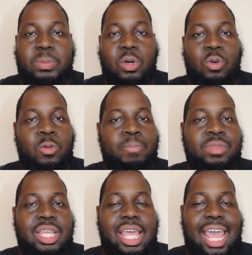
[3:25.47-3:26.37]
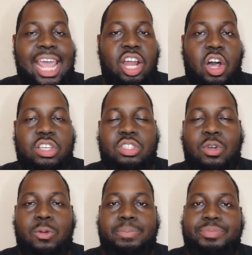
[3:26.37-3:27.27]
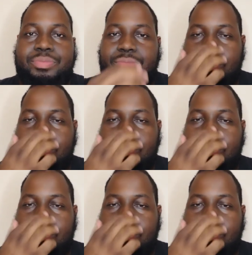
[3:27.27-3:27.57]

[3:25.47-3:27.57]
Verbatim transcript: Bowl, and also